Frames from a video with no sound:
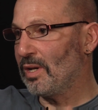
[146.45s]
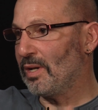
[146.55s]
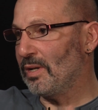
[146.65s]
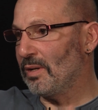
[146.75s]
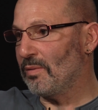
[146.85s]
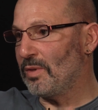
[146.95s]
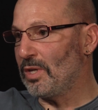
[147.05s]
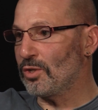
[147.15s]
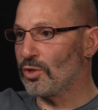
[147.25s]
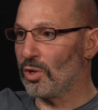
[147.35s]
the
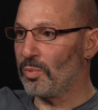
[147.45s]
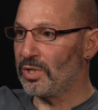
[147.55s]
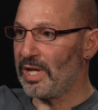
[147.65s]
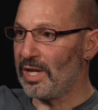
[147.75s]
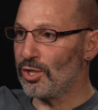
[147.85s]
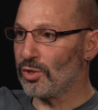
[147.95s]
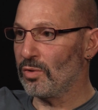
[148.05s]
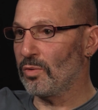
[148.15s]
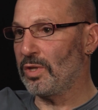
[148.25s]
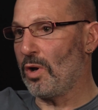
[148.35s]
interpretation
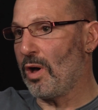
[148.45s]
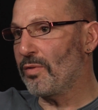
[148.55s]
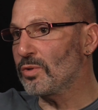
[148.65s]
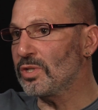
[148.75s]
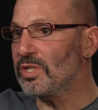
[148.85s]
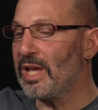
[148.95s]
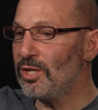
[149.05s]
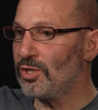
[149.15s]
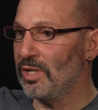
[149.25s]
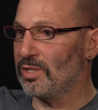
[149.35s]
or the author's
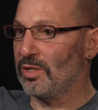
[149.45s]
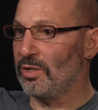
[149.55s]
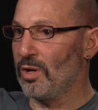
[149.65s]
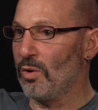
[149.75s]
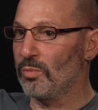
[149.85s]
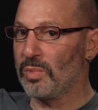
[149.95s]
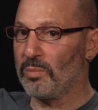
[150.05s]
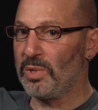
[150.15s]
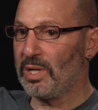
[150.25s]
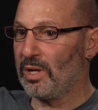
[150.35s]
intention isn't known,
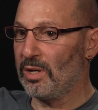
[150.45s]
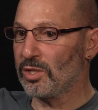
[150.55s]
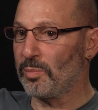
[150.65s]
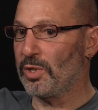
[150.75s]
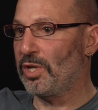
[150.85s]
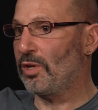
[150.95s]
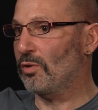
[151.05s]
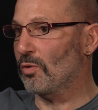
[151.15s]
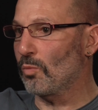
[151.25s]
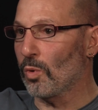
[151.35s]
but because a
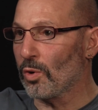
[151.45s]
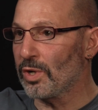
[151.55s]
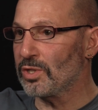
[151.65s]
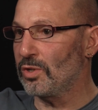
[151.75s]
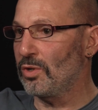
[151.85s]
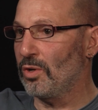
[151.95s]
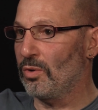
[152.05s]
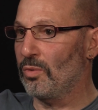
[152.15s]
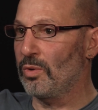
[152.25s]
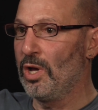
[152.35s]
particular word isn't
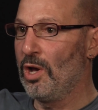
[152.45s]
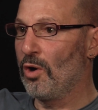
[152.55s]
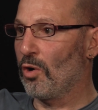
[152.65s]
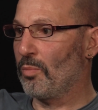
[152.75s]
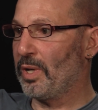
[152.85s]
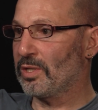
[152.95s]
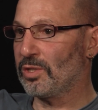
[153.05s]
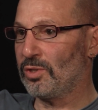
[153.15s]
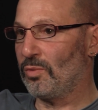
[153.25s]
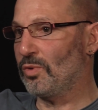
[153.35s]
known, or because a
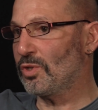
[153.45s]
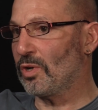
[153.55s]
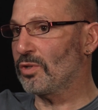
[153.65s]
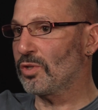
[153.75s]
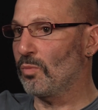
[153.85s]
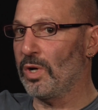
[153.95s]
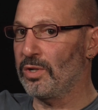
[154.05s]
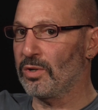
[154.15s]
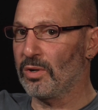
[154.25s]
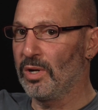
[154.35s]
student starts to
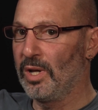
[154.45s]
wonder,